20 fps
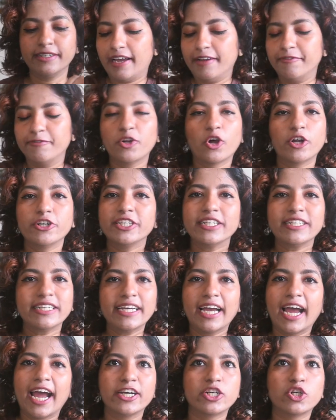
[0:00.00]
I've not really
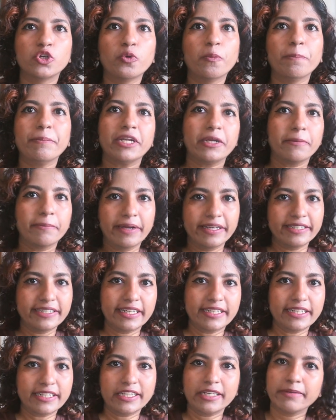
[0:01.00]
had to minimize
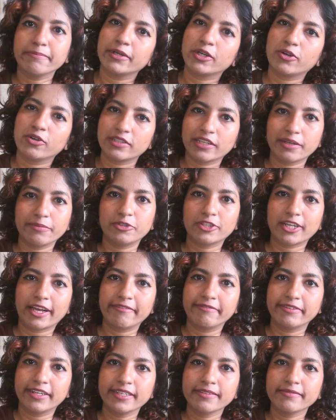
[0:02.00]
anything because I'm
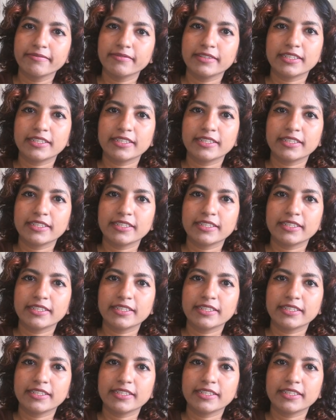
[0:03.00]
traveling.